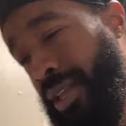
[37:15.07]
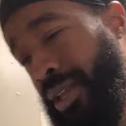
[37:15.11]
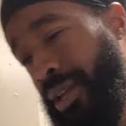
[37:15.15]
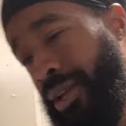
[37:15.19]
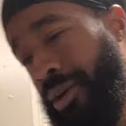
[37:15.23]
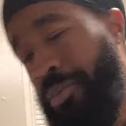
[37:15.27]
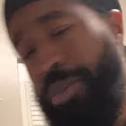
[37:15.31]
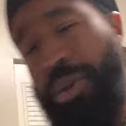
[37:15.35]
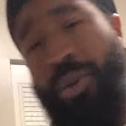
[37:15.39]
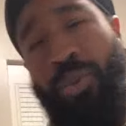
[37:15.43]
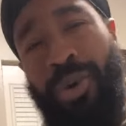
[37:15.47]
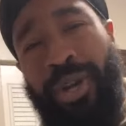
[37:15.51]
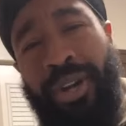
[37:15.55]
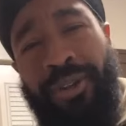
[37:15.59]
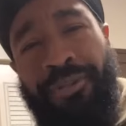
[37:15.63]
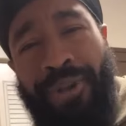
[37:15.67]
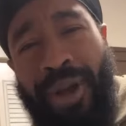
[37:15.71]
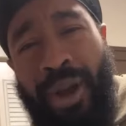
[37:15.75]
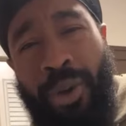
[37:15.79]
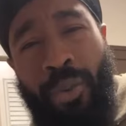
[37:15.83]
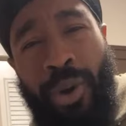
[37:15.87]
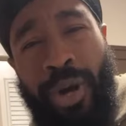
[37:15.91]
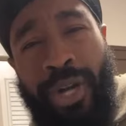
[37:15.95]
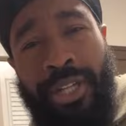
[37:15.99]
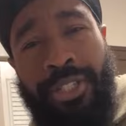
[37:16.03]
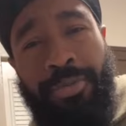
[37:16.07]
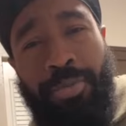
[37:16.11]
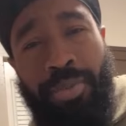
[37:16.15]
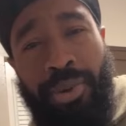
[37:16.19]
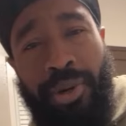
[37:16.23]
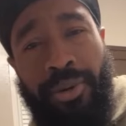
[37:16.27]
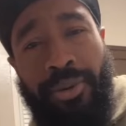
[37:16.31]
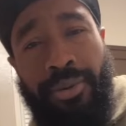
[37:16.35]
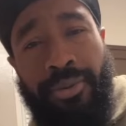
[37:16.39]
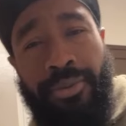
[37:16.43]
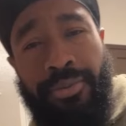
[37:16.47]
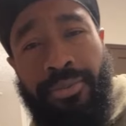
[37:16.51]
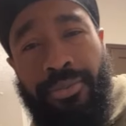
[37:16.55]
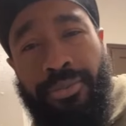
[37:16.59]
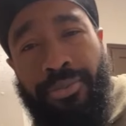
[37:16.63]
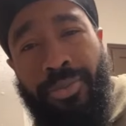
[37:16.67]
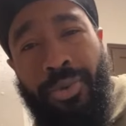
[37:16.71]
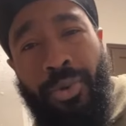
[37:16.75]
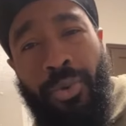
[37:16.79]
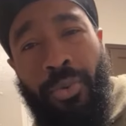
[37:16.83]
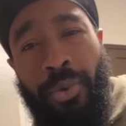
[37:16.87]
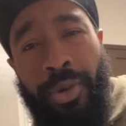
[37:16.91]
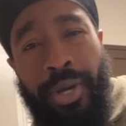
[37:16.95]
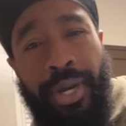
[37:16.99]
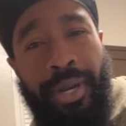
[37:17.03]
But what if I was broke?
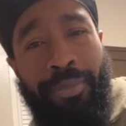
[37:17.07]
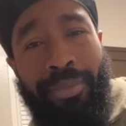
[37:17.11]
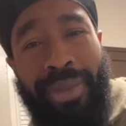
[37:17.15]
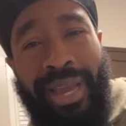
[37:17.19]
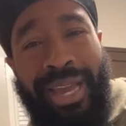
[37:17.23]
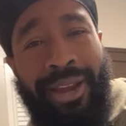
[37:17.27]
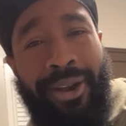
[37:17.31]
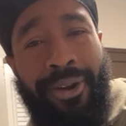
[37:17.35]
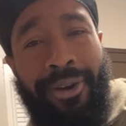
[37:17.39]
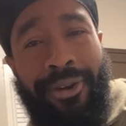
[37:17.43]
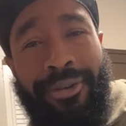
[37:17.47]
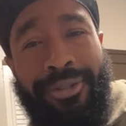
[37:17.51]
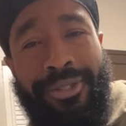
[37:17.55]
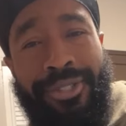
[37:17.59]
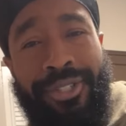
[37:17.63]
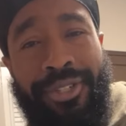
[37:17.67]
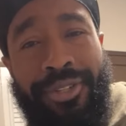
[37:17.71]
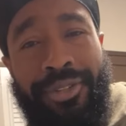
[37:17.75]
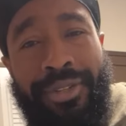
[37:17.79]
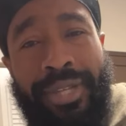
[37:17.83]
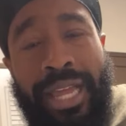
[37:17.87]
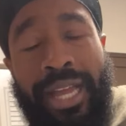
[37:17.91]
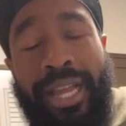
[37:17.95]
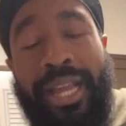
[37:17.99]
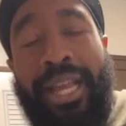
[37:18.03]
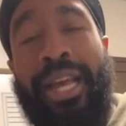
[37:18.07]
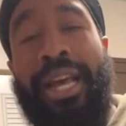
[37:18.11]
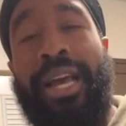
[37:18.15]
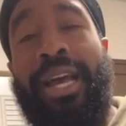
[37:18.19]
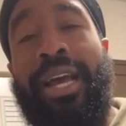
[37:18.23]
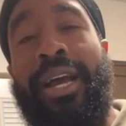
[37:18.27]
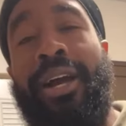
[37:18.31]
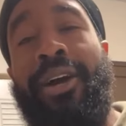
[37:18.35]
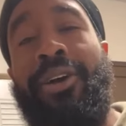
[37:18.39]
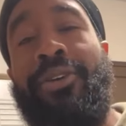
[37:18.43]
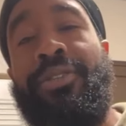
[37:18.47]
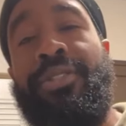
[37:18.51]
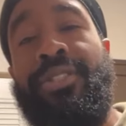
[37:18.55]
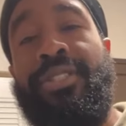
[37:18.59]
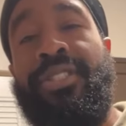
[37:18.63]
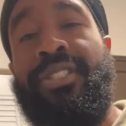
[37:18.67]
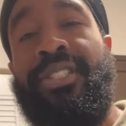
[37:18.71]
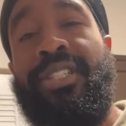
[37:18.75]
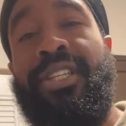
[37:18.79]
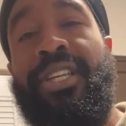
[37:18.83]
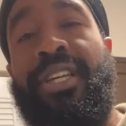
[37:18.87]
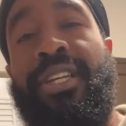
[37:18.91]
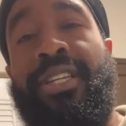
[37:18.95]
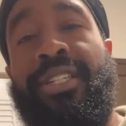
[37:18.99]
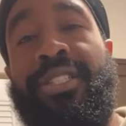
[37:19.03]
Would it matter to you? Like, how does
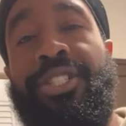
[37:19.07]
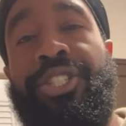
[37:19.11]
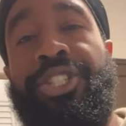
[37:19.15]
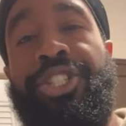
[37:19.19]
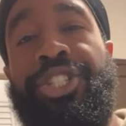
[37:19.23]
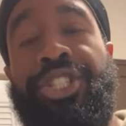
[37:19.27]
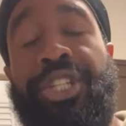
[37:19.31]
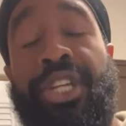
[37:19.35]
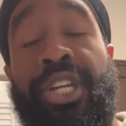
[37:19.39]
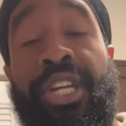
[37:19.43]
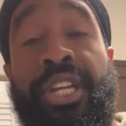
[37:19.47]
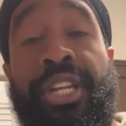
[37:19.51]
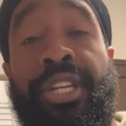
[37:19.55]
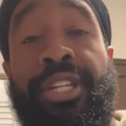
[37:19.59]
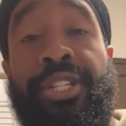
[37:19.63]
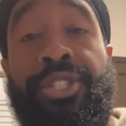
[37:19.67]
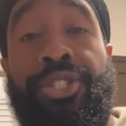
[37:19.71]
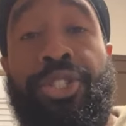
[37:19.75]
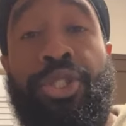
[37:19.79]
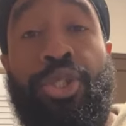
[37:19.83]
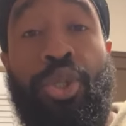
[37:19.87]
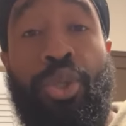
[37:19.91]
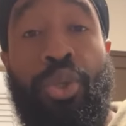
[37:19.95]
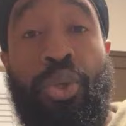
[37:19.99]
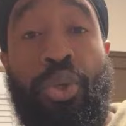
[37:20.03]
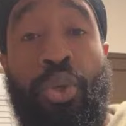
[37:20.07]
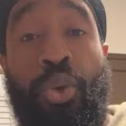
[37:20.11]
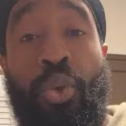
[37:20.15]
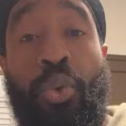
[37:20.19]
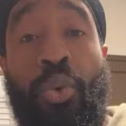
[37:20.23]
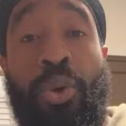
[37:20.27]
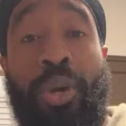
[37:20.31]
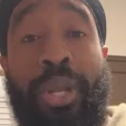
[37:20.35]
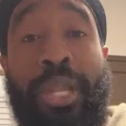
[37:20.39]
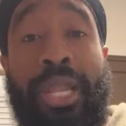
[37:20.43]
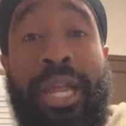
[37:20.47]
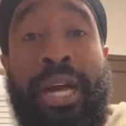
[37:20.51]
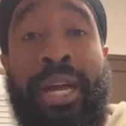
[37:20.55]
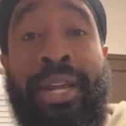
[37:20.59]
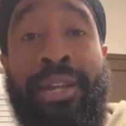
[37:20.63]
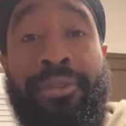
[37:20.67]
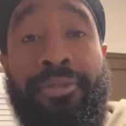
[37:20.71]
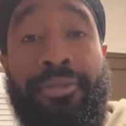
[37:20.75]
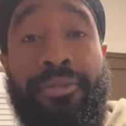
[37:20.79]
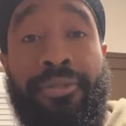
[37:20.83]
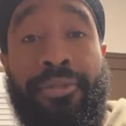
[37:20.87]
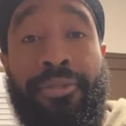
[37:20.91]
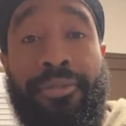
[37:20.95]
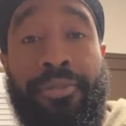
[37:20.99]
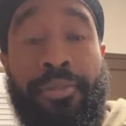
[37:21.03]
that change your life?
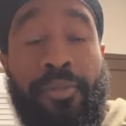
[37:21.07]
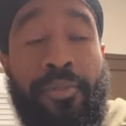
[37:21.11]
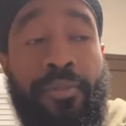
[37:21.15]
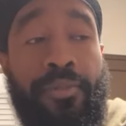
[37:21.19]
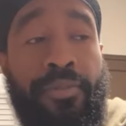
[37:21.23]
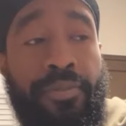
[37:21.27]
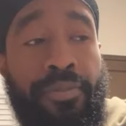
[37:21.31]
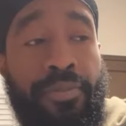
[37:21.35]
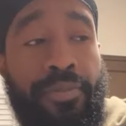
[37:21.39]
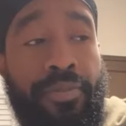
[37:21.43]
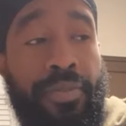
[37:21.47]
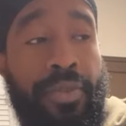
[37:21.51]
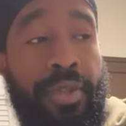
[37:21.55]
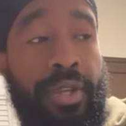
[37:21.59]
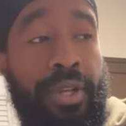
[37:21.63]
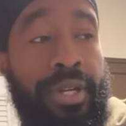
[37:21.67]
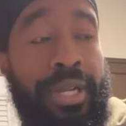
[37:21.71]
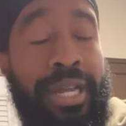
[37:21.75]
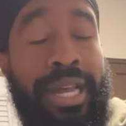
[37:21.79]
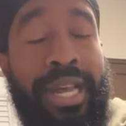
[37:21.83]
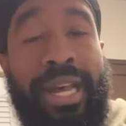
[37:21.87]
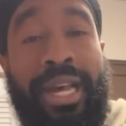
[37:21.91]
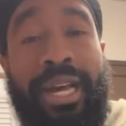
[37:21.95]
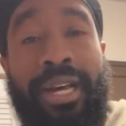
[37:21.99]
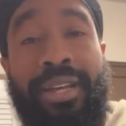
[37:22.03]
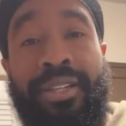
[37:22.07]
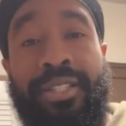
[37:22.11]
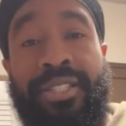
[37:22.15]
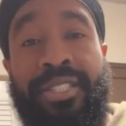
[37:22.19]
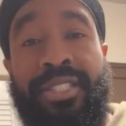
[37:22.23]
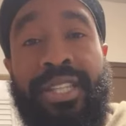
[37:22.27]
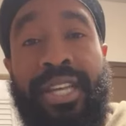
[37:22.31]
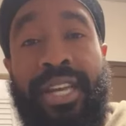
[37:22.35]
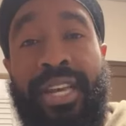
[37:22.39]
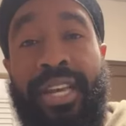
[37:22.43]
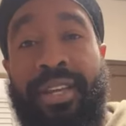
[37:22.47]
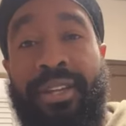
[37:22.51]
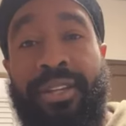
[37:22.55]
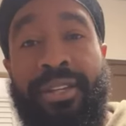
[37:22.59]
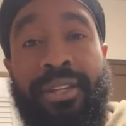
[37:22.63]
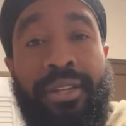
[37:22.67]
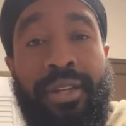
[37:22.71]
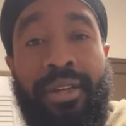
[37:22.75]
How does that